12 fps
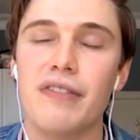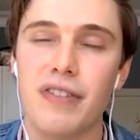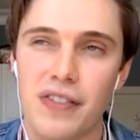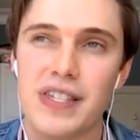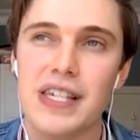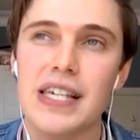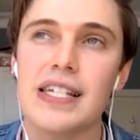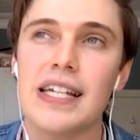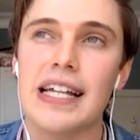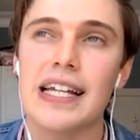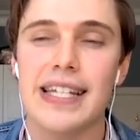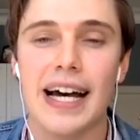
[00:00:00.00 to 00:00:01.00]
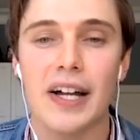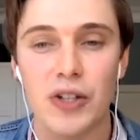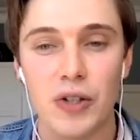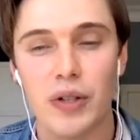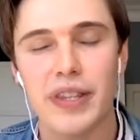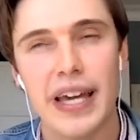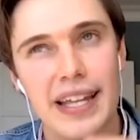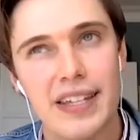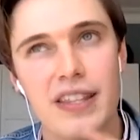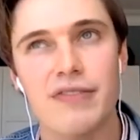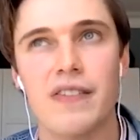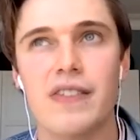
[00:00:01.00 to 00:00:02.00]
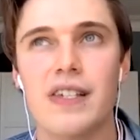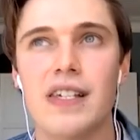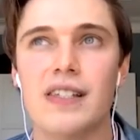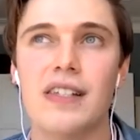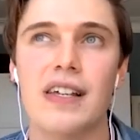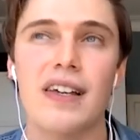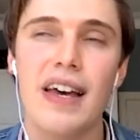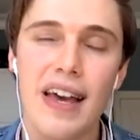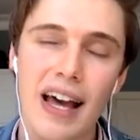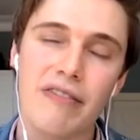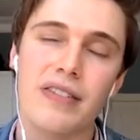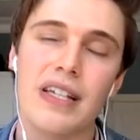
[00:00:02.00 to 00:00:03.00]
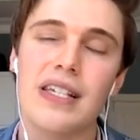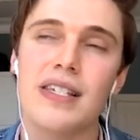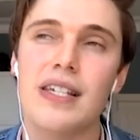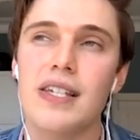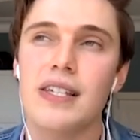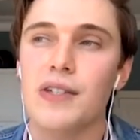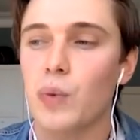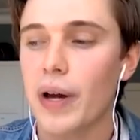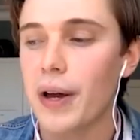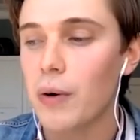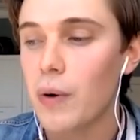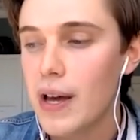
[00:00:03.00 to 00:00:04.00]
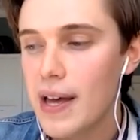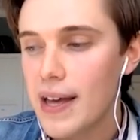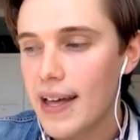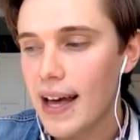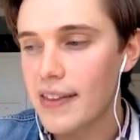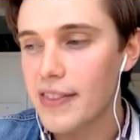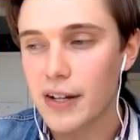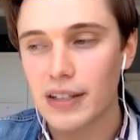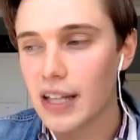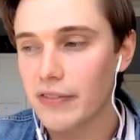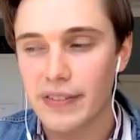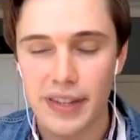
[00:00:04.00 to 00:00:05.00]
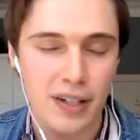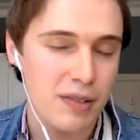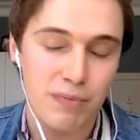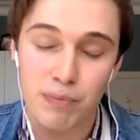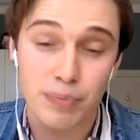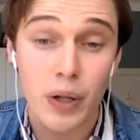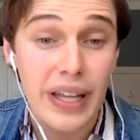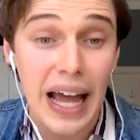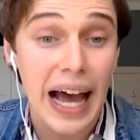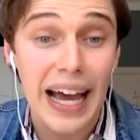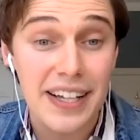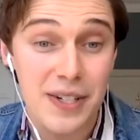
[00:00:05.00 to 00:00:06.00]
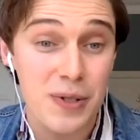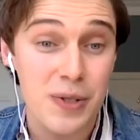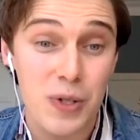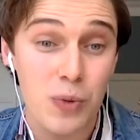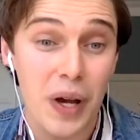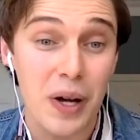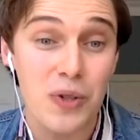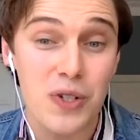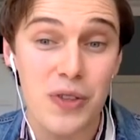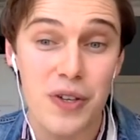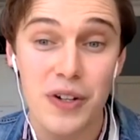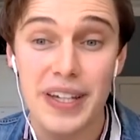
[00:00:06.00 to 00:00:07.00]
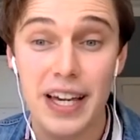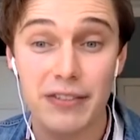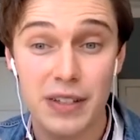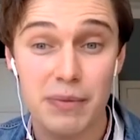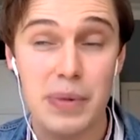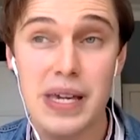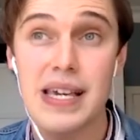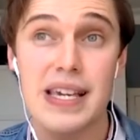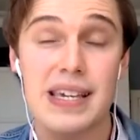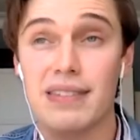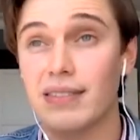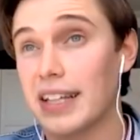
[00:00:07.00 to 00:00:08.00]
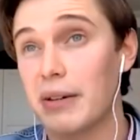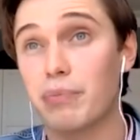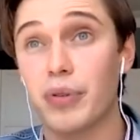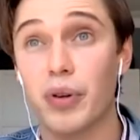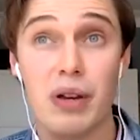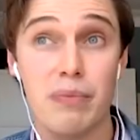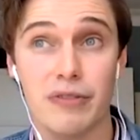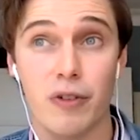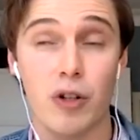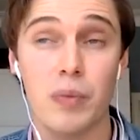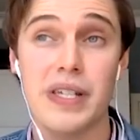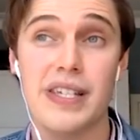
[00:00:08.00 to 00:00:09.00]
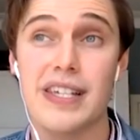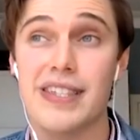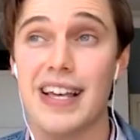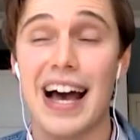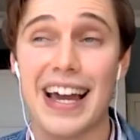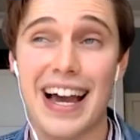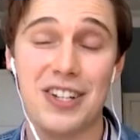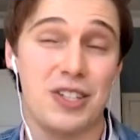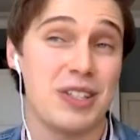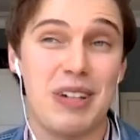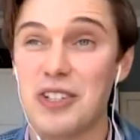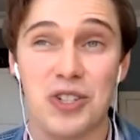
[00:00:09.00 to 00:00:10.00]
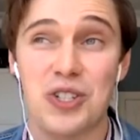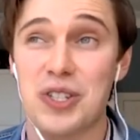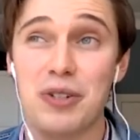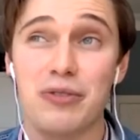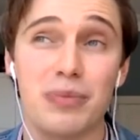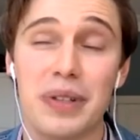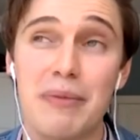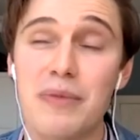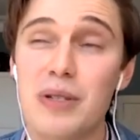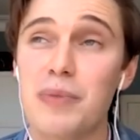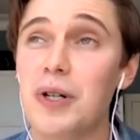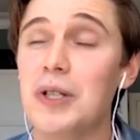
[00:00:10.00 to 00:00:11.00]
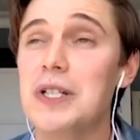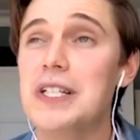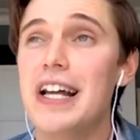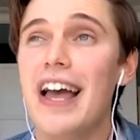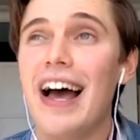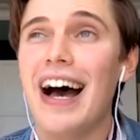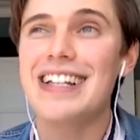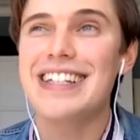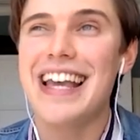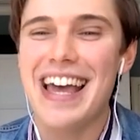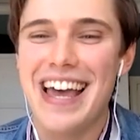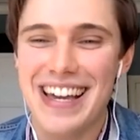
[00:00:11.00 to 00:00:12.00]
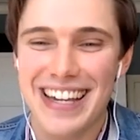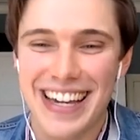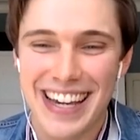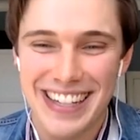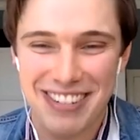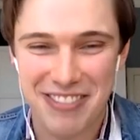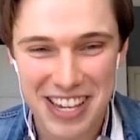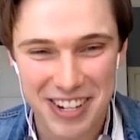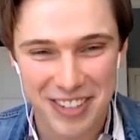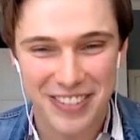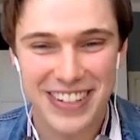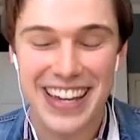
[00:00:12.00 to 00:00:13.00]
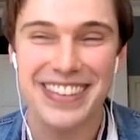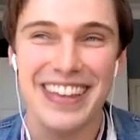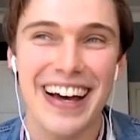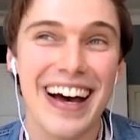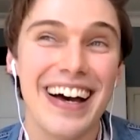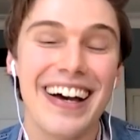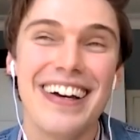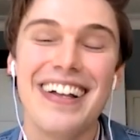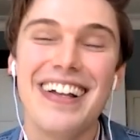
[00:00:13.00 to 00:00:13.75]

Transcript: the fifth season, and then Daniel at the end of the fifth season, the, and for this season as well. And they're love, they're brilliant actors as well, so they're giving me like brilliant performances that I actually I just steal from them, to be honest, and kind of recreate that.